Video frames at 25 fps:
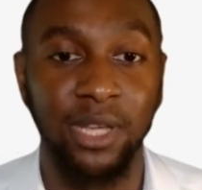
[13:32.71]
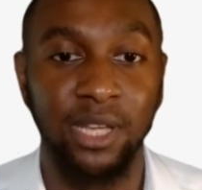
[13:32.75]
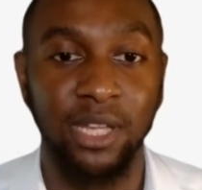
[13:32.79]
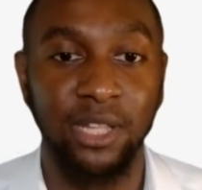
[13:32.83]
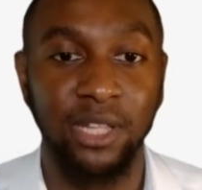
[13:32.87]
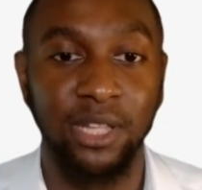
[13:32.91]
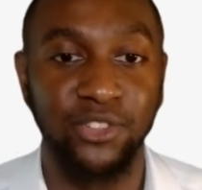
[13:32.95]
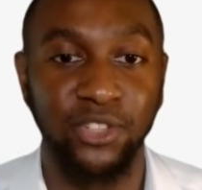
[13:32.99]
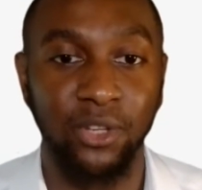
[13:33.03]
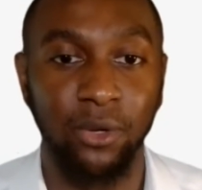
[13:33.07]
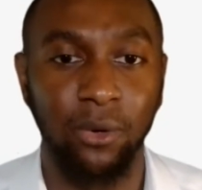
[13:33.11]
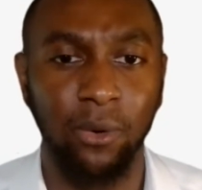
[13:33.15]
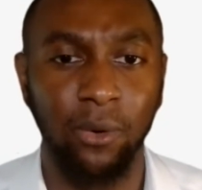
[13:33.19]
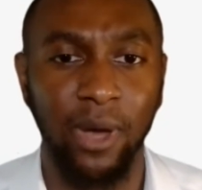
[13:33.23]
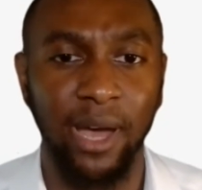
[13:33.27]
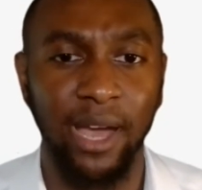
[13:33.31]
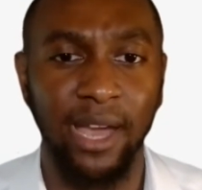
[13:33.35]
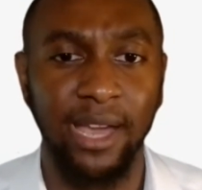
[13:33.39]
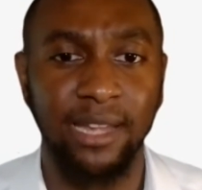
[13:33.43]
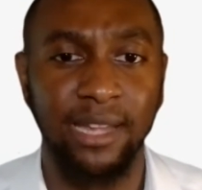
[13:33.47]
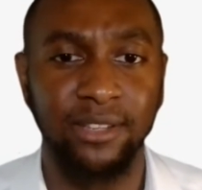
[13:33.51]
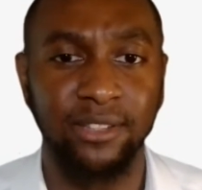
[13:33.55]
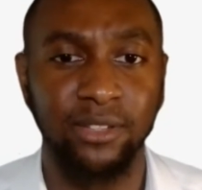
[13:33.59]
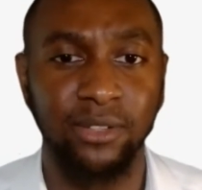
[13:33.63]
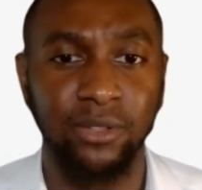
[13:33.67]
And so I
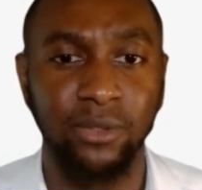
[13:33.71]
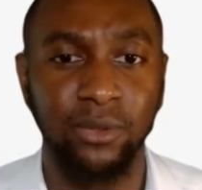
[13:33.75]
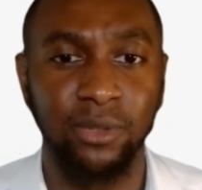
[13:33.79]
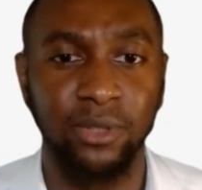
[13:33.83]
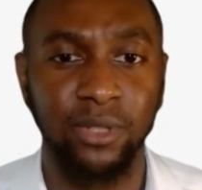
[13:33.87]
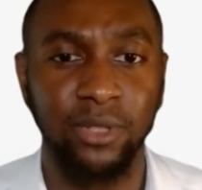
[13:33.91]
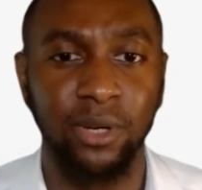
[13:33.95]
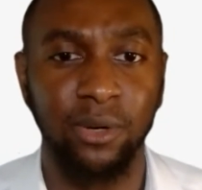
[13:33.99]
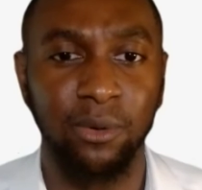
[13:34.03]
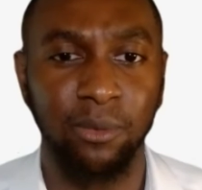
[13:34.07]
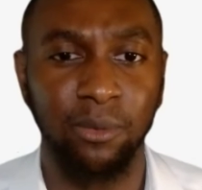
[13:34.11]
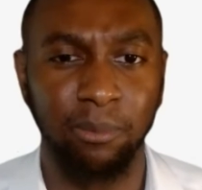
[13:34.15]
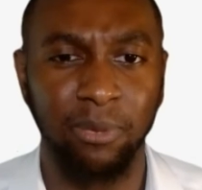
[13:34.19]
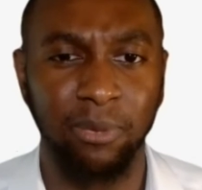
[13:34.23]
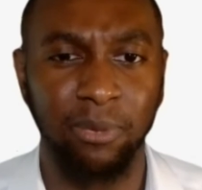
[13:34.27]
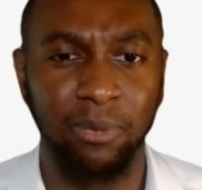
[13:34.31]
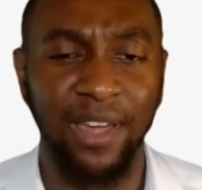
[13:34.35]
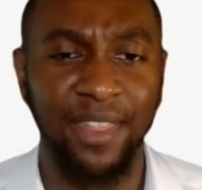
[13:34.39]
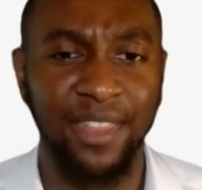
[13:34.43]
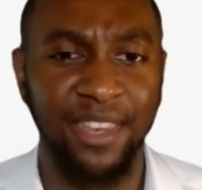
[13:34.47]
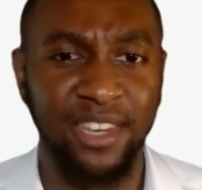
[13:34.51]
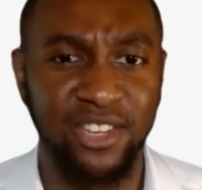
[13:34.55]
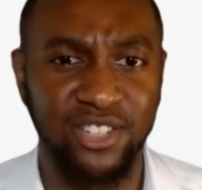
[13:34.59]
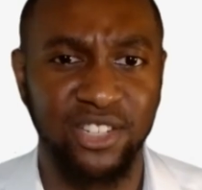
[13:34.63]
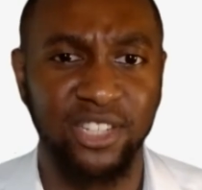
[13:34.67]
had to,
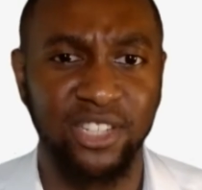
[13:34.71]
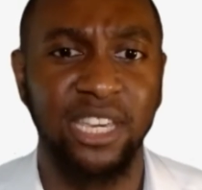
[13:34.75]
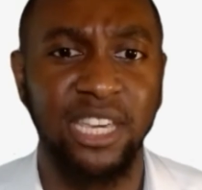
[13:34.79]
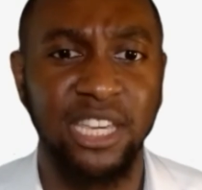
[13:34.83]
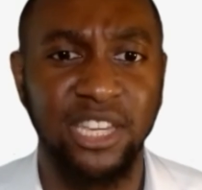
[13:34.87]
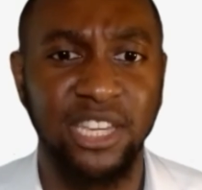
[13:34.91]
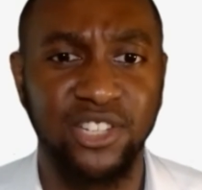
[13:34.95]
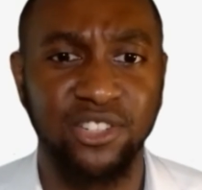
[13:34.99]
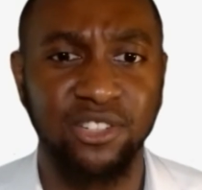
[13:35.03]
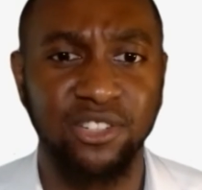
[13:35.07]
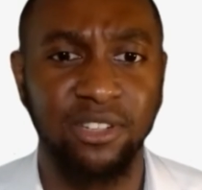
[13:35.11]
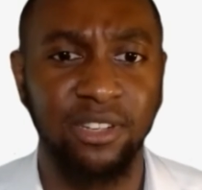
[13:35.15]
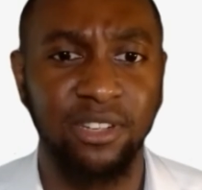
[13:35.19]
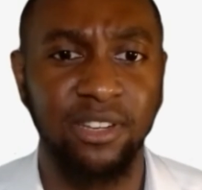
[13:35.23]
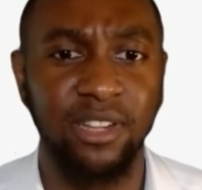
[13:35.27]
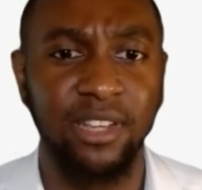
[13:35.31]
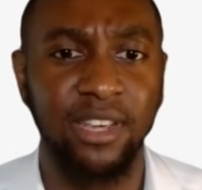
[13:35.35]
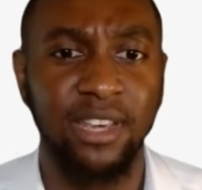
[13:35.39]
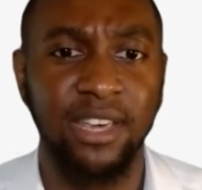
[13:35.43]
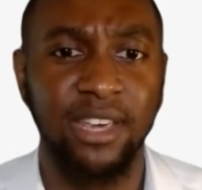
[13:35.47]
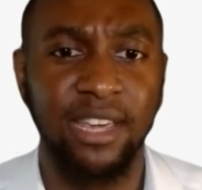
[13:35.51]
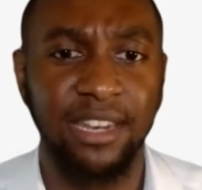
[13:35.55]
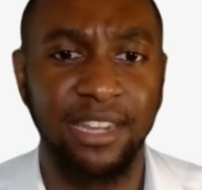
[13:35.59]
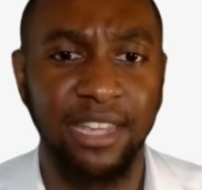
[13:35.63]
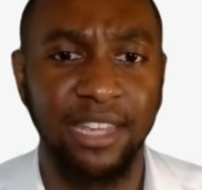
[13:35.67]
provide that education
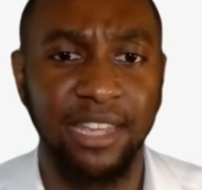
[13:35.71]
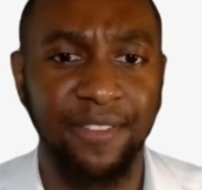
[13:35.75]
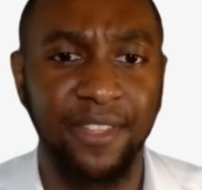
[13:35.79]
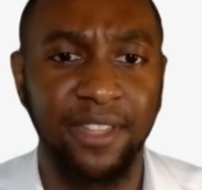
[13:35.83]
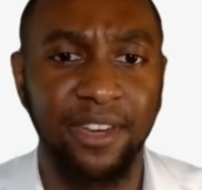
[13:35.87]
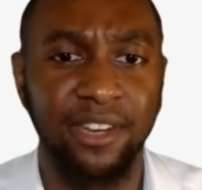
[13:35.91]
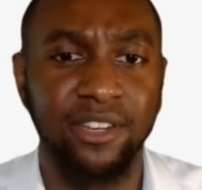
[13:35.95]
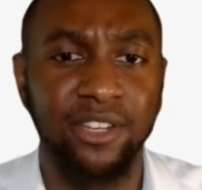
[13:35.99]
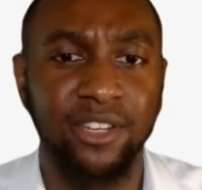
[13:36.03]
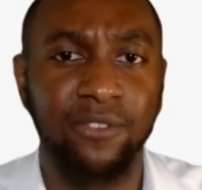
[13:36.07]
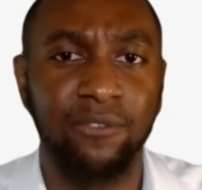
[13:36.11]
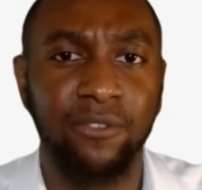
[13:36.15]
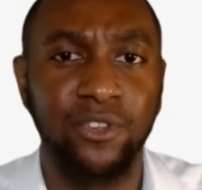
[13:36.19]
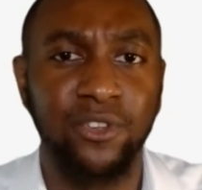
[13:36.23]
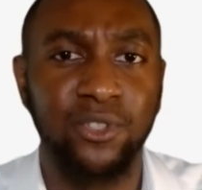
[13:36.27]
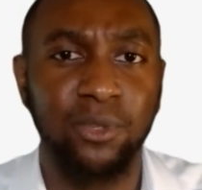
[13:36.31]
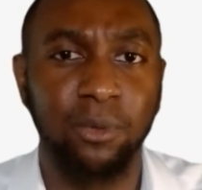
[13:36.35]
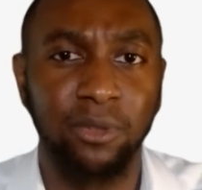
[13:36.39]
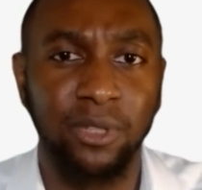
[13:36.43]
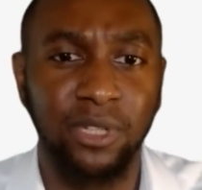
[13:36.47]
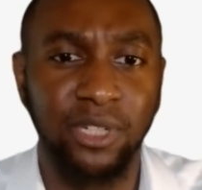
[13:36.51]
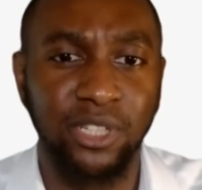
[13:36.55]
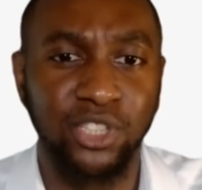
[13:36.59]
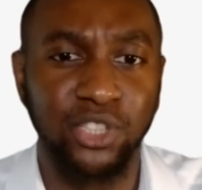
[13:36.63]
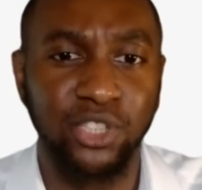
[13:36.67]
and get that individual
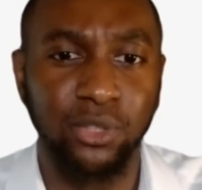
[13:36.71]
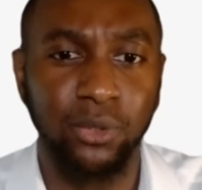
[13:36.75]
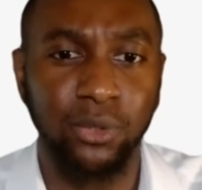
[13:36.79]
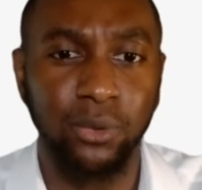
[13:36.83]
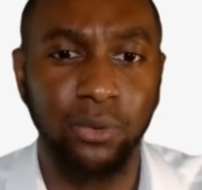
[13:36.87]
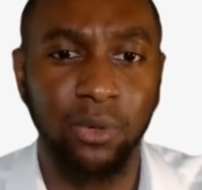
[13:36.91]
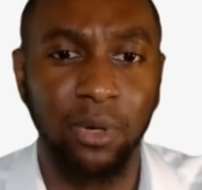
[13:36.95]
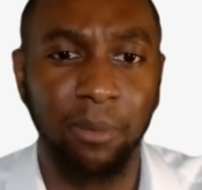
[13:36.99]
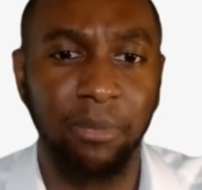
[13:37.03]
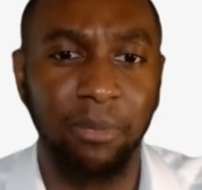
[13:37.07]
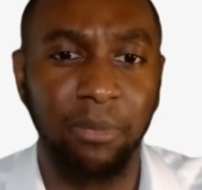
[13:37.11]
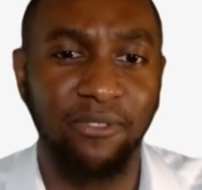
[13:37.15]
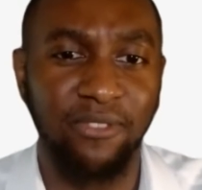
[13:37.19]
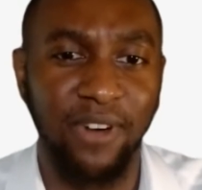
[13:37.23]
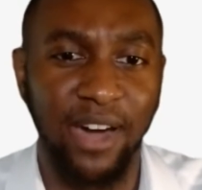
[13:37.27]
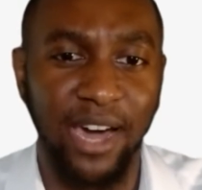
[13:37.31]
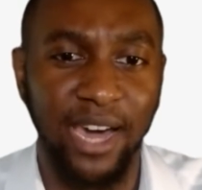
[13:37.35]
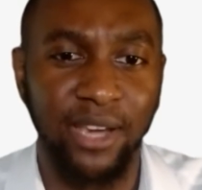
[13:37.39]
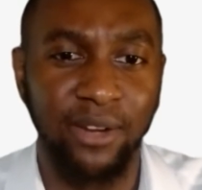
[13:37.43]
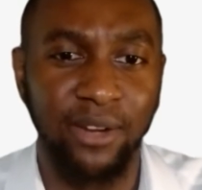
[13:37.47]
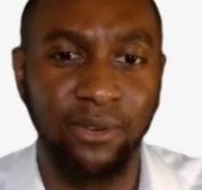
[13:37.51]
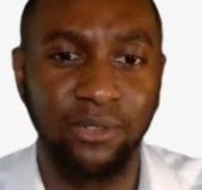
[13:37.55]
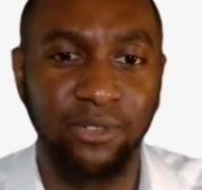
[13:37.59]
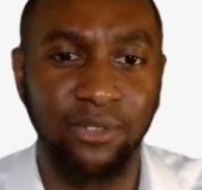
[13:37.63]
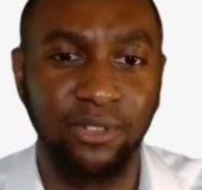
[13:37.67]
linked to a
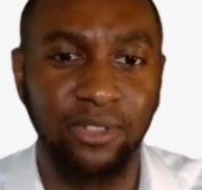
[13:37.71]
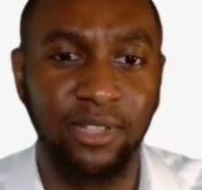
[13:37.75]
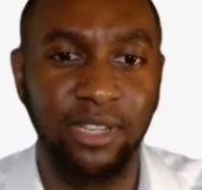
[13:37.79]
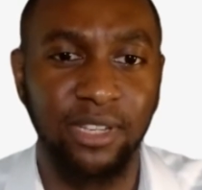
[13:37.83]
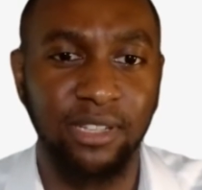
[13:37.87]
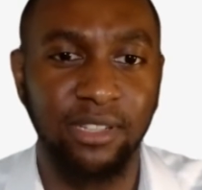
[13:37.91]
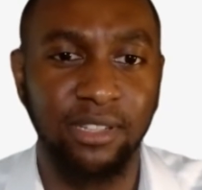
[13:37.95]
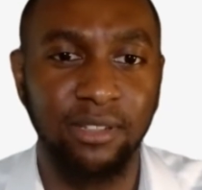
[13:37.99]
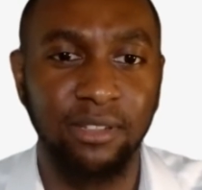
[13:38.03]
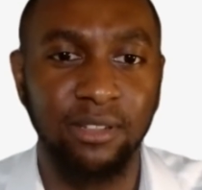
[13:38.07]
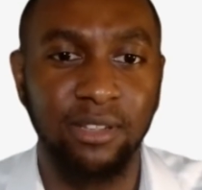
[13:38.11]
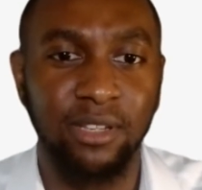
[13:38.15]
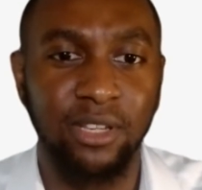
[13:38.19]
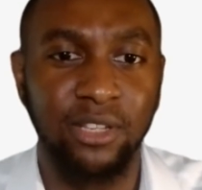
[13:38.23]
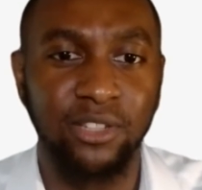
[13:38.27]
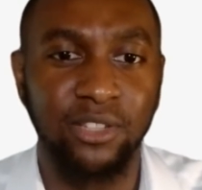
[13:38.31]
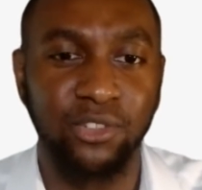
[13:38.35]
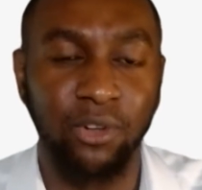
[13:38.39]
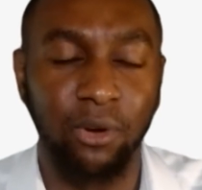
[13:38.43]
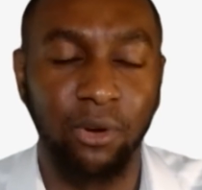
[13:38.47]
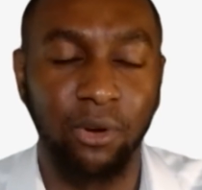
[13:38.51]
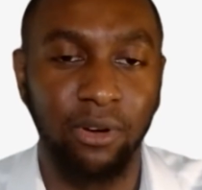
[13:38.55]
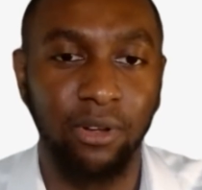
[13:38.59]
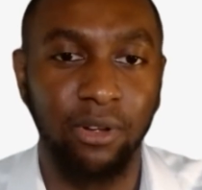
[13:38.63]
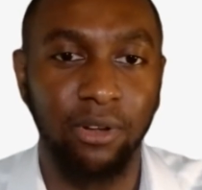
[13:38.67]
provider so they can
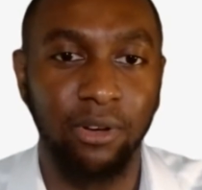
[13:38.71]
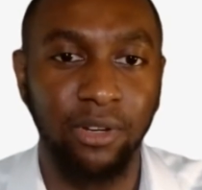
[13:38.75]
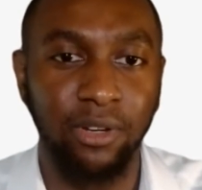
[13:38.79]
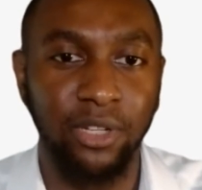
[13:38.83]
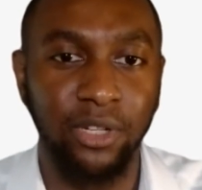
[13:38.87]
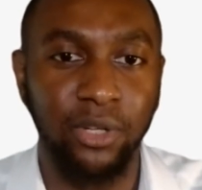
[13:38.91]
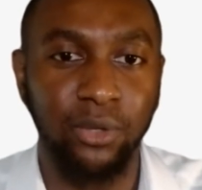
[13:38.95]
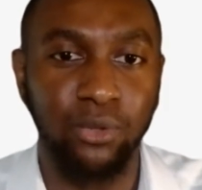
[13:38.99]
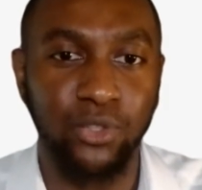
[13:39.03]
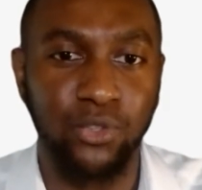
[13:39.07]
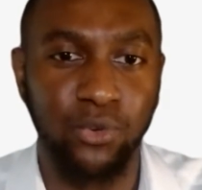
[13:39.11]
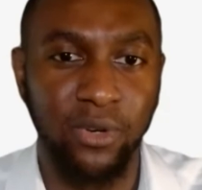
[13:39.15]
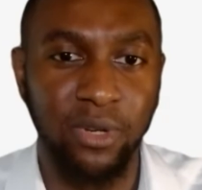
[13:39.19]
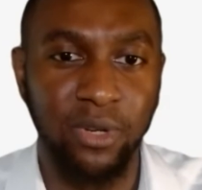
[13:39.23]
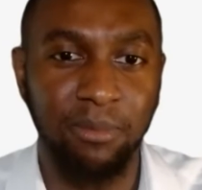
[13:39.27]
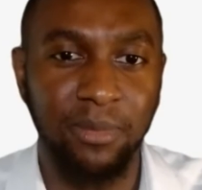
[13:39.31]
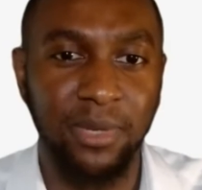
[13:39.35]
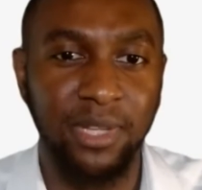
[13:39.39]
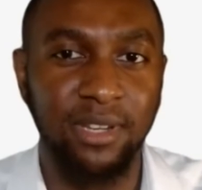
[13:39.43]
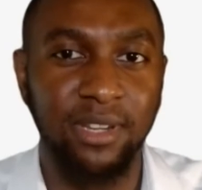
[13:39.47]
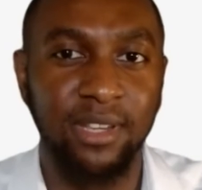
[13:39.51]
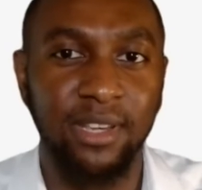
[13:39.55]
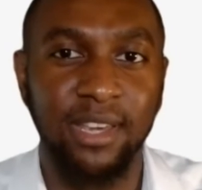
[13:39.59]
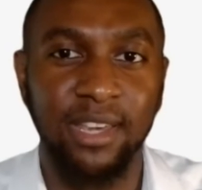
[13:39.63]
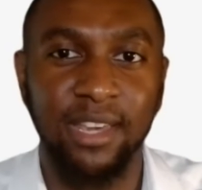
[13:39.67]
start on,
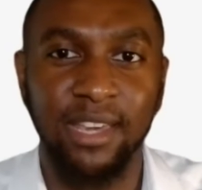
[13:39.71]
treatment.